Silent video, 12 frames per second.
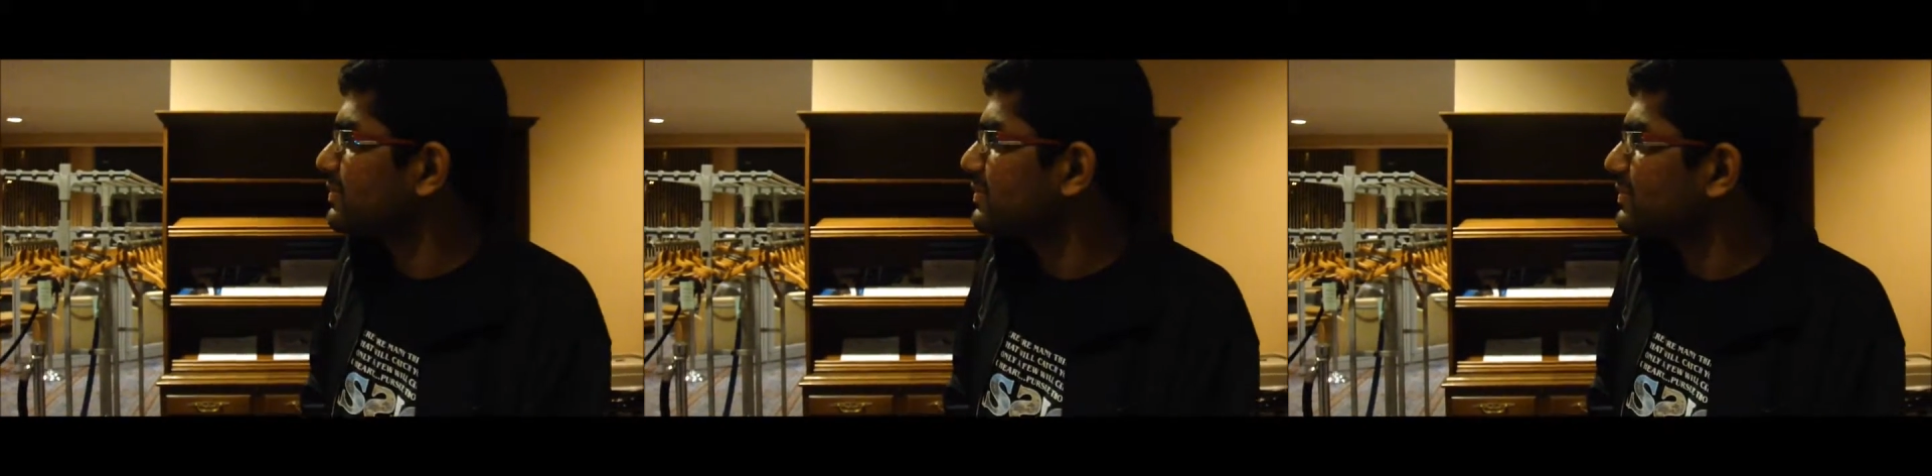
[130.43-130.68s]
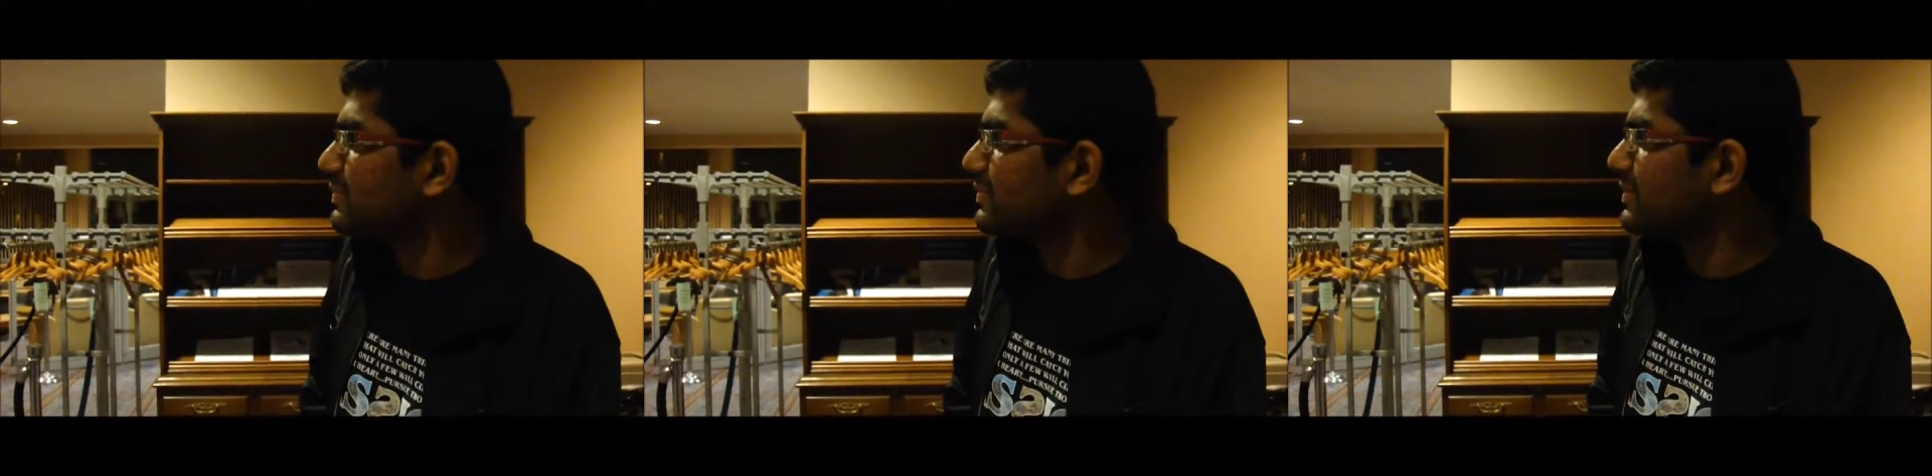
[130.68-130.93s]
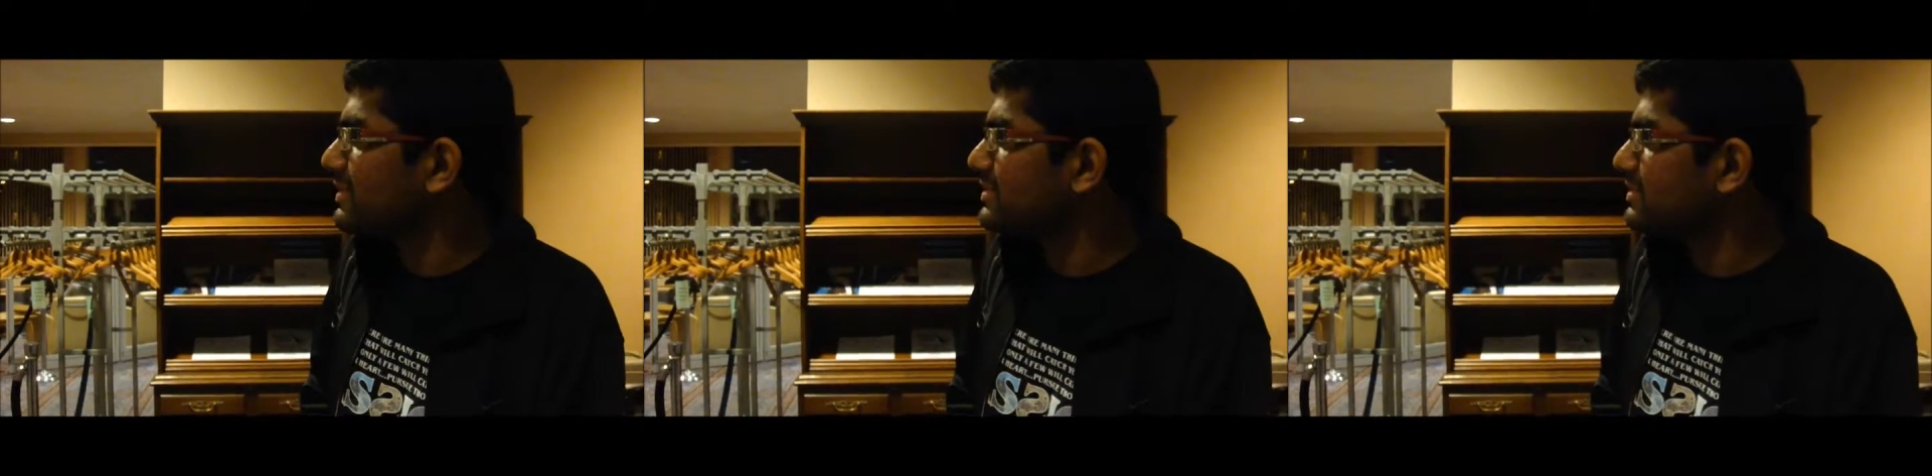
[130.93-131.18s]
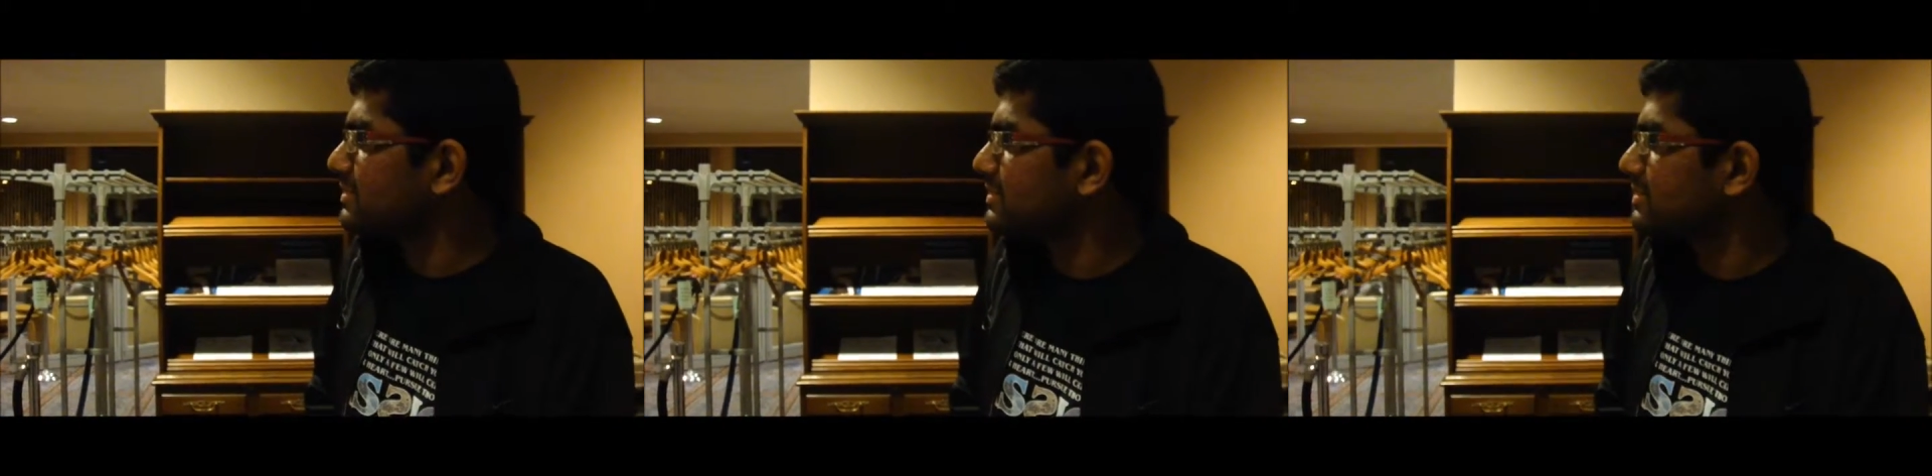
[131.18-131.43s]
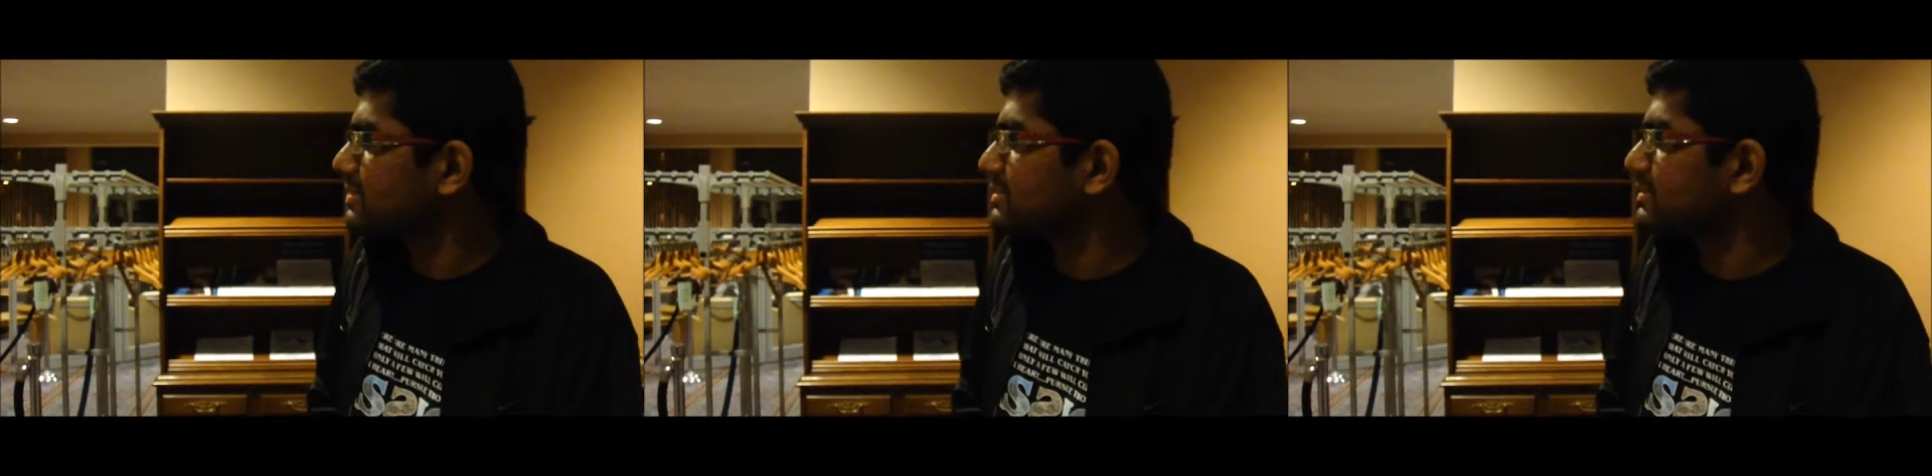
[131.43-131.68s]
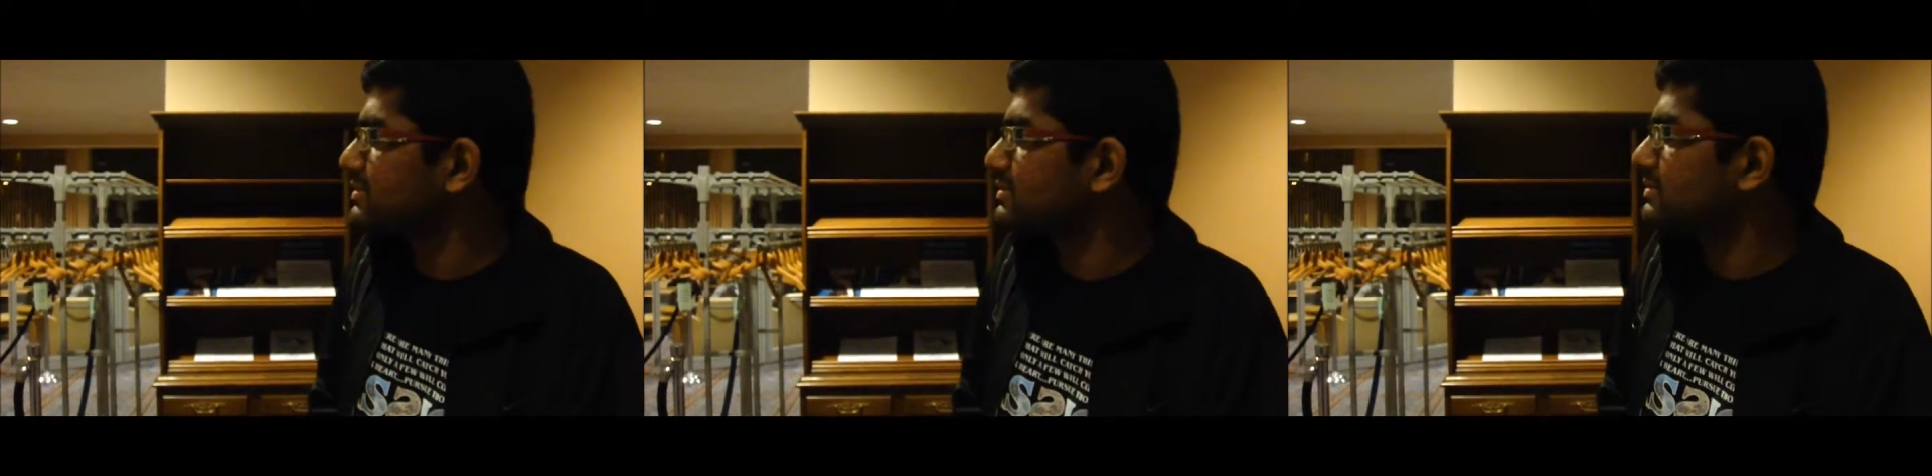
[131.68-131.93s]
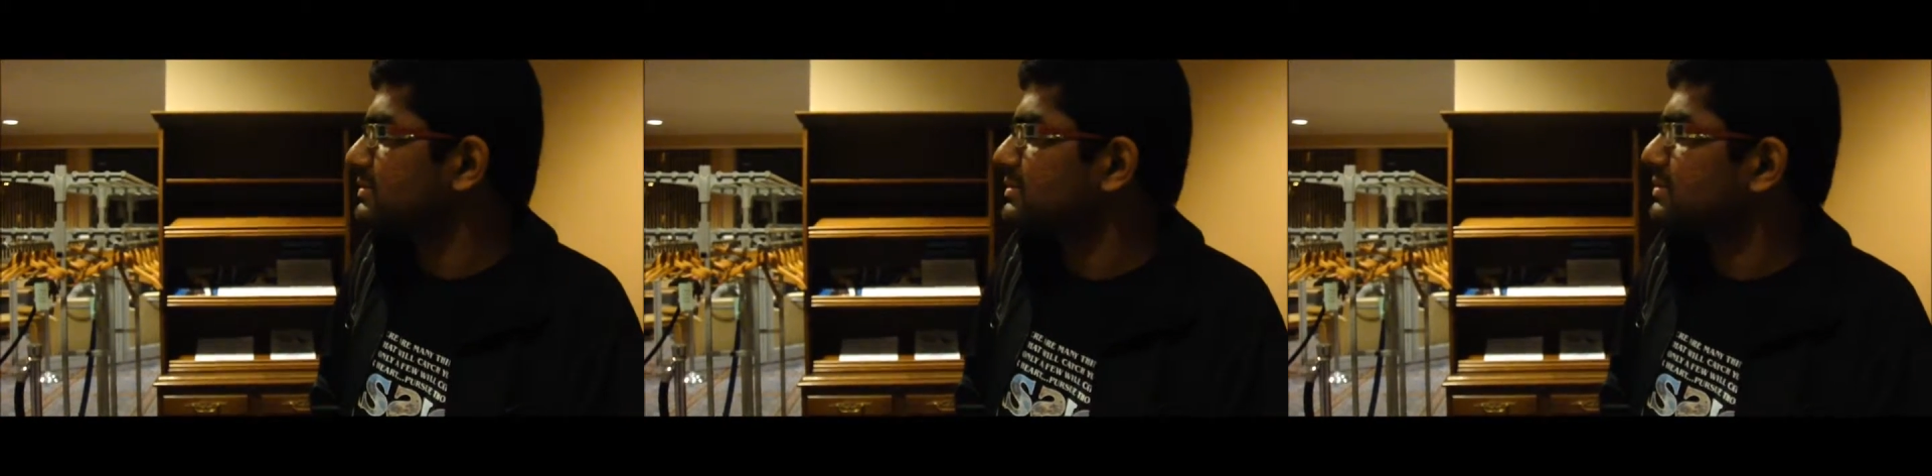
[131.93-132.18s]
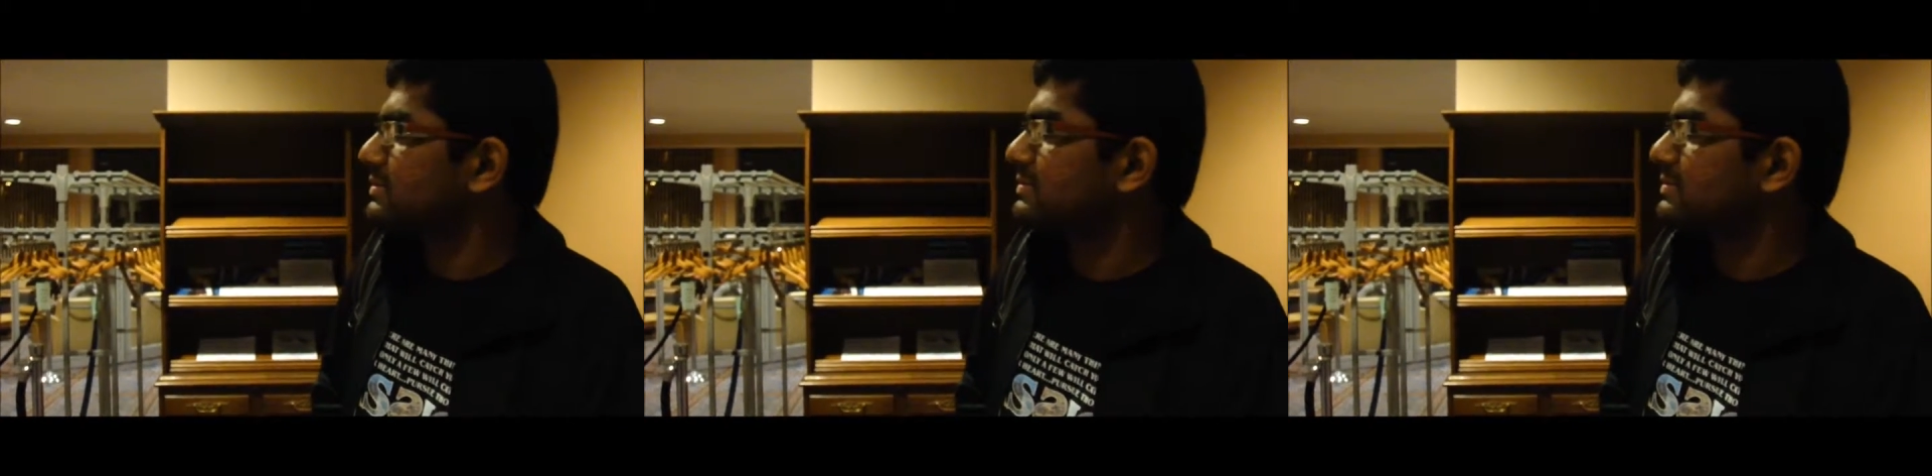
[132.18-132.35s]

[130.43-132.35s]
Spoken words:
it's a restaurant where you get chicken wings